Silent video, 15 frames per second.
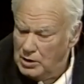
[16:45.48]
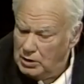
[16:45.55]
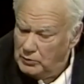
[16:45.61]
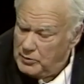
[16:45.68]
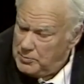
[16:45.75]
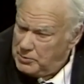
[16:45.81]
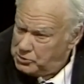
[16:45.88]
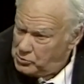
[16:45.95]
we've
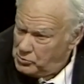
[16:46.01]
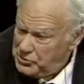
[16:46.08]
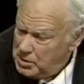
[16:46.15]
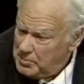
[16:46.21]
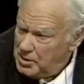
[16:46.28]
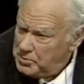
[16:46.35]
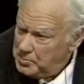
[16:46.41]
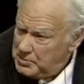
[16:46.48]
been talking
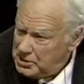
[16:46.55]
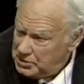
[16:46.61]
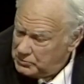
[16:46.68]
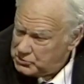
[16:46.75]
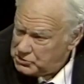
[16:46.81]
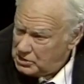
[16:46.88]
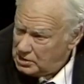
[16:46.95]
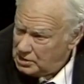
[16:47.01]
about the birth of
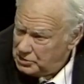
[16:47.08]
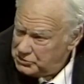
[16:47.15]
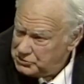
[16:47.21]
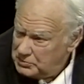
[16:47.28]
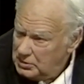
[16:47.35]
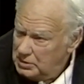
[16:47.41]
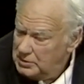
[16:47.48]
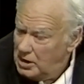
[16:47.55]
stars.
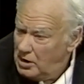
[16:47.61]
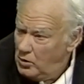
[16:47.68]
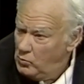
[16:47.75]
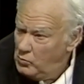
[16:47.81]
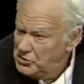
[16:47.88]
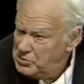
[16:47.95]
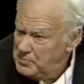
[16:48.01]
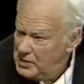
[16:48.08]
Now,
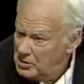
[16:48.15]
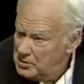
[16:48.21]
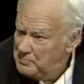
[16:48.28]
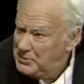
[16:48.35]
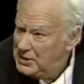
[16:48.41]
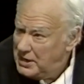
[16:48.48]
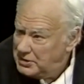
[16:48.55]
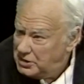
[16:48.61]
what about
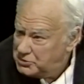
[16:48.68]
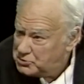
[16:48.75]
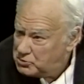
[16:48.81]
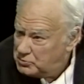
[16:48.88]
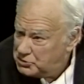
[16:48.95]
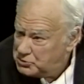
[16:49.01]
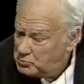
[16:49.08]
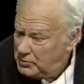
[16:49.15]
planets,
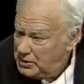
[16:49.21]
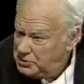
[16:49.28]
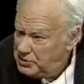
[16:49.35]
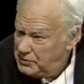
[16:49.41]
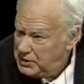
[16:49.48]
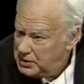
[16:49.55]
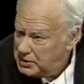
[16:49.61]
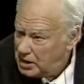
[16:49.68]
Chris? Where do
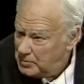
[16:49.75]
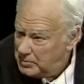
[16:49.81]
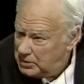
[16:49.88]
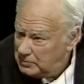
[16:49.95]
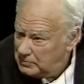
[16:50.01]
they come in?